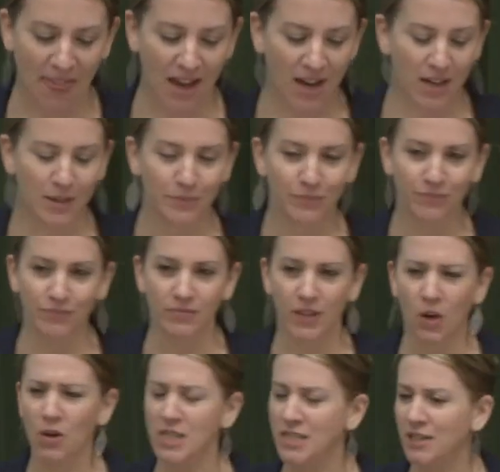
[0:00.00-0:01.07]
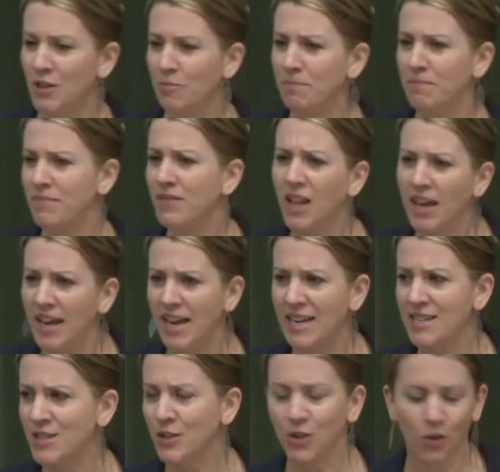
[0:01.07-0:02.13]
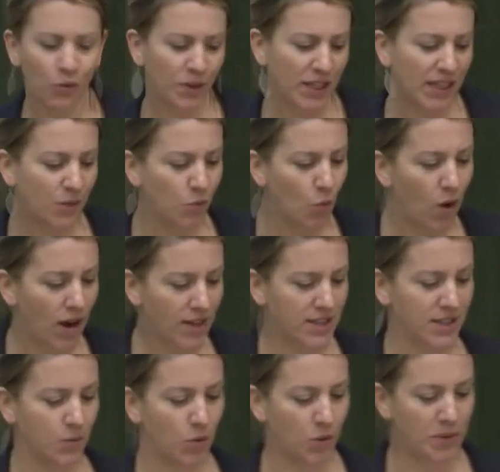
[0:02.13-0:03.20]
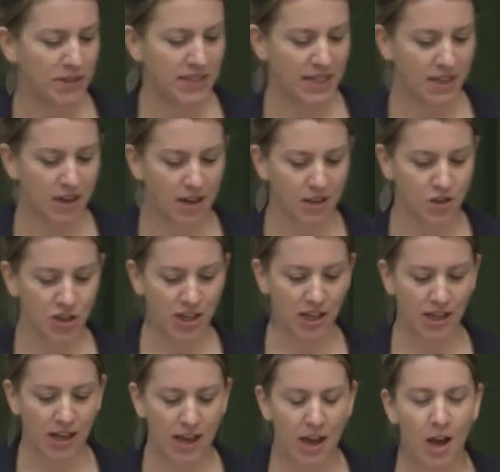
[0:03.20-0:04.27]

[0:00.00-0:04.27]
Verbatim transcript: Um, or it's you know, Luddites who don't really want to work with technology.